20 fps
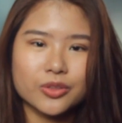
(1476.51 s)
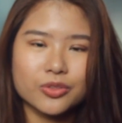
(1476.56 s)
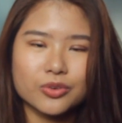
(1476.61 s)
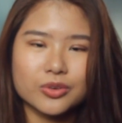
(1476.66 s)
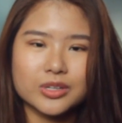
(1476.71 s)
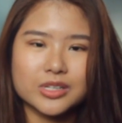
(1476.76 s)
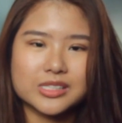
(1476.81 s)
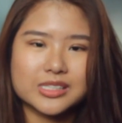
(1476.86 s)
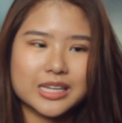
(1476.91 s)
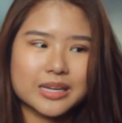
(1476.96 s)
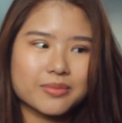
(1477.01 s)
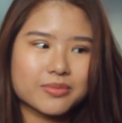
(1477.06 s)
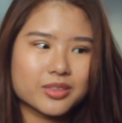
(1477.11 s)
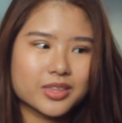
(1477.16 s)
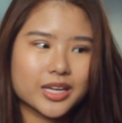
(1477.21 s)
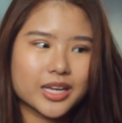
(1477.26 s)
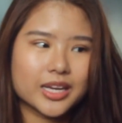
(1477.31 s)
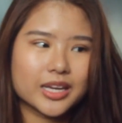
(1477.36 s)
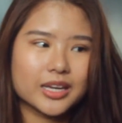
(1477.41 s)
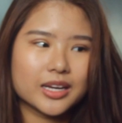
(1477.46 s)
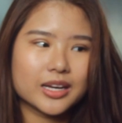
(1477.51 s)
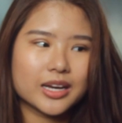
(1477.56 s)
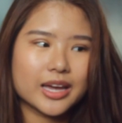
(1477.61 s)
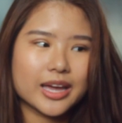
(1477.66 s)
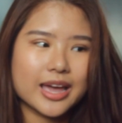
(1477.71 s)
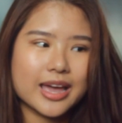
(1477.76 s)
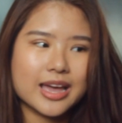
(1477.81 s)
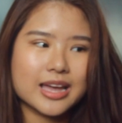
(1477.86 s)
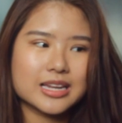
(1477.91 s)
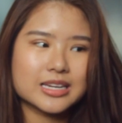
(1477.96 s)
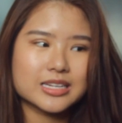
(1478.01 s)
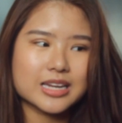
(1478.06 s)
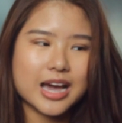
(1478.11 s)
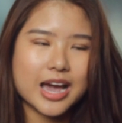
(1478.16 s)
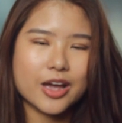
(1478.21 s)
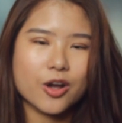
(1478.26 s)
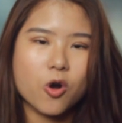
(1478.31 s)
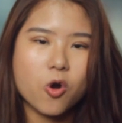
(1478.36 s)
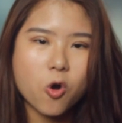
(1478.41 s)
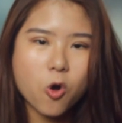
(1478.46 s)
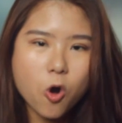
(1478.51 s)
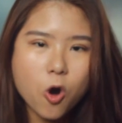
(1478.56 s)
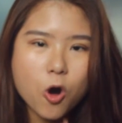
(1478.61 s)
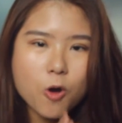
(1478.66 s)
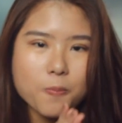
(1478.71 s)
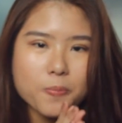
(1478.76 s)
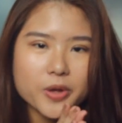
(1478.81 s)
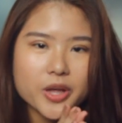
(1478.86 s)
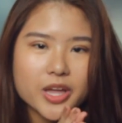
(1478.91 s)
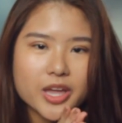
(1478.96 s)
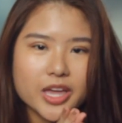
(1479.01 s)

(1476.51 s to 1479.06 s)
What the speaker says: through the same thing, and I hope